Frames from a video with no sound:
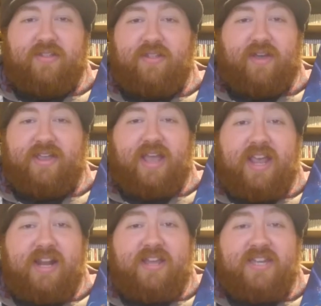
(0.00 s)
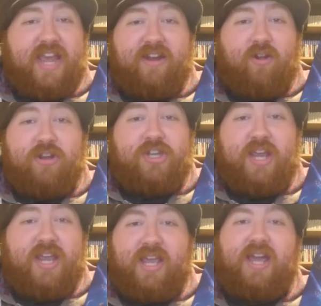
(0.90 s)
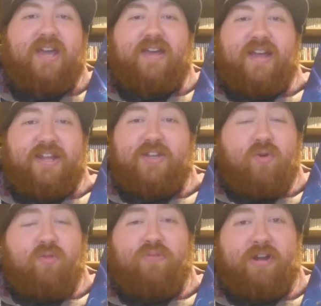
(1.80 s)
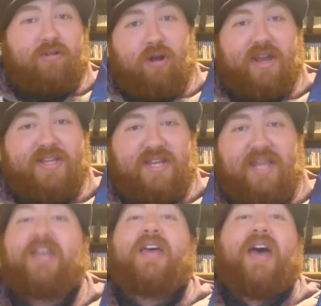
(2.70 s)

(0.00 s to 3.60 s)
like, alien technology, and it's all pretty crazy.